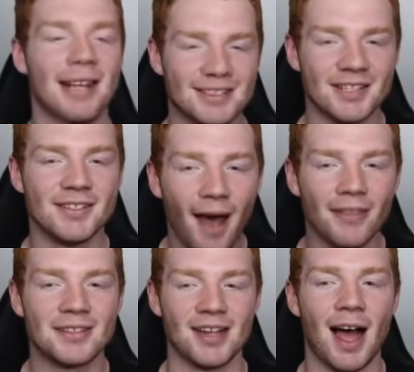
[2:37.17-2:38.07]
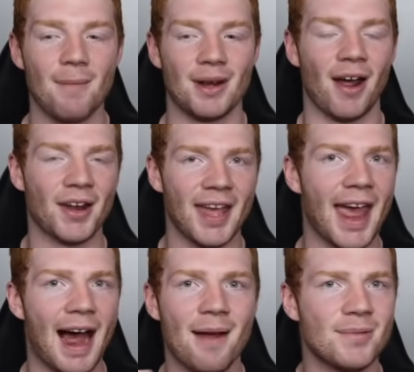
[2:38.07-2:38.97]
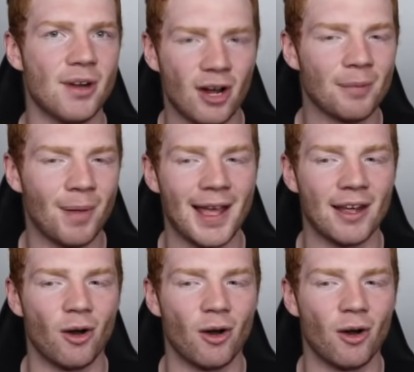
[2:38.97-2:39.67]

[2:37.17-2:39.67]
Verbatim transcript: It's another diamond. Okay, I'm not complaining at